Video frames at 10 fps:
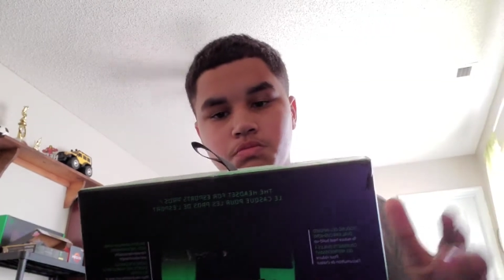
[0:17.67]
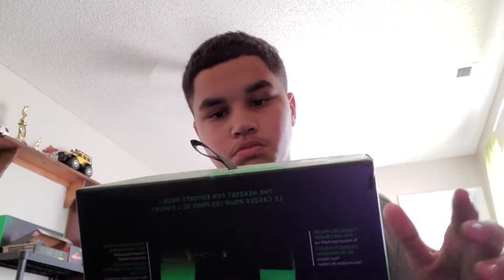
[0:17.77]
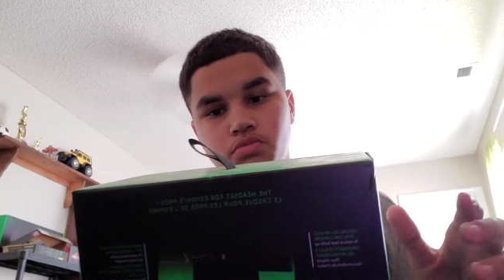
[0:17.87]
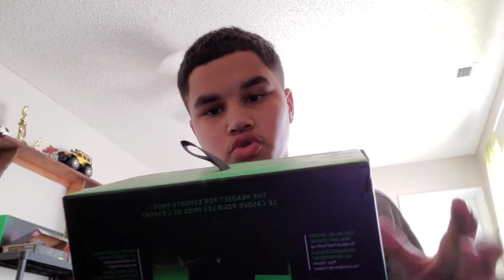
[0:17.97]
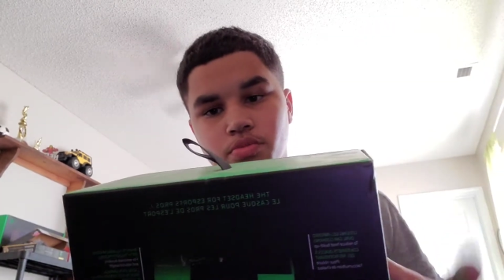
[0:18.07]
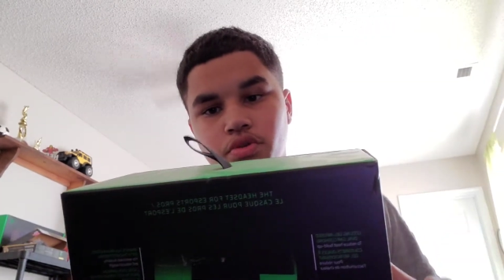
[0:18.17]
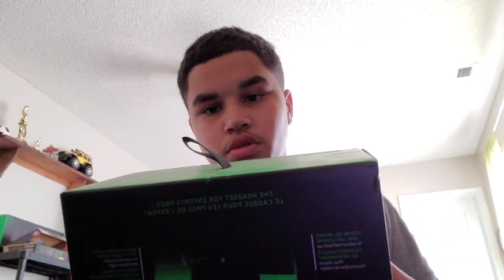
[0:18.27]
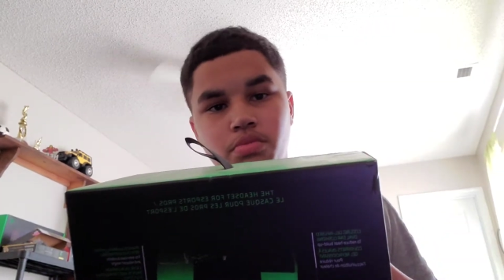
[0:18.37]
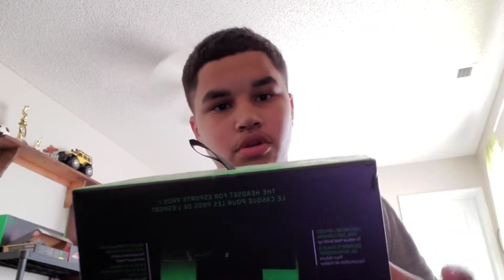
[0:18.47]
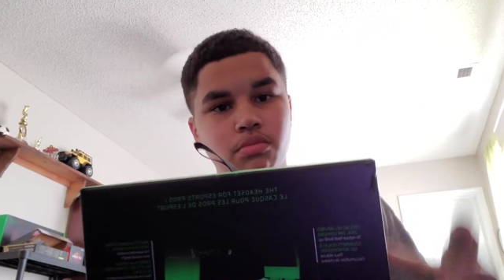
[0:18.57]
looks pretty
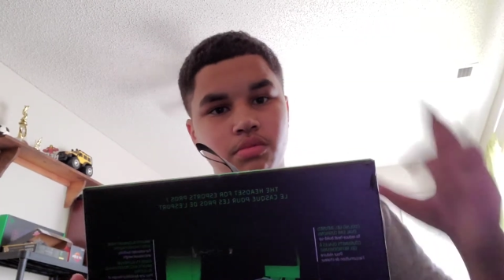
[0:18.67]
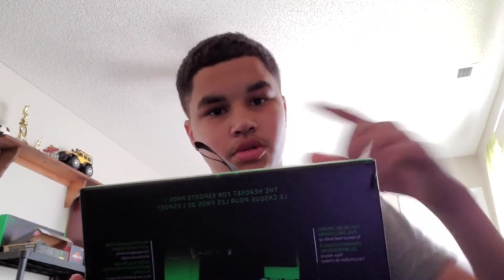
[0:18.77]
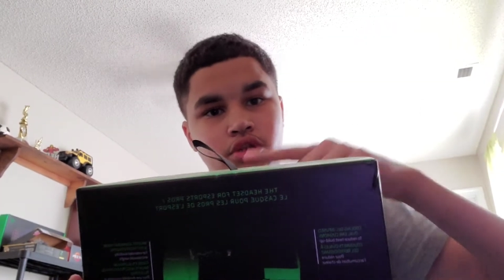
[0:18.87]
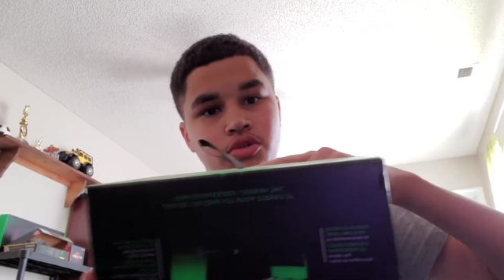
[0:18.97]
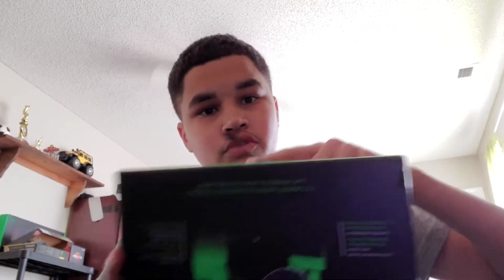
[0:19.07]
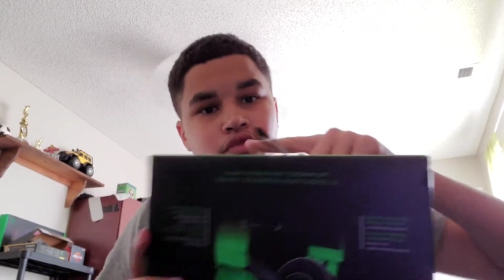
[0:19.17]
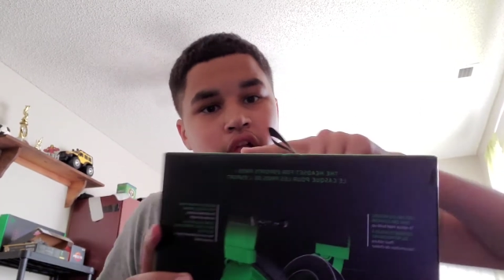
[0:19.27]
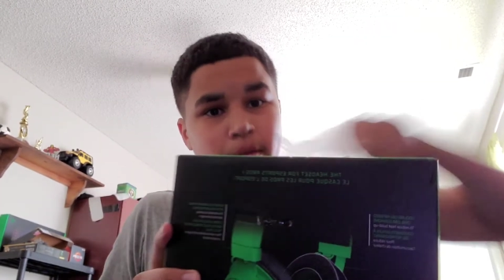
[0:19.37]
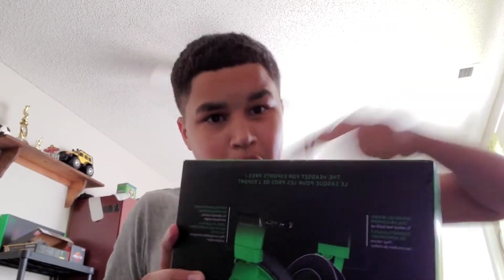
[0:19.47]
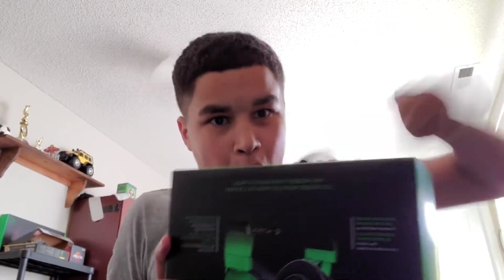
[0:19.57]
premium. It has this flap.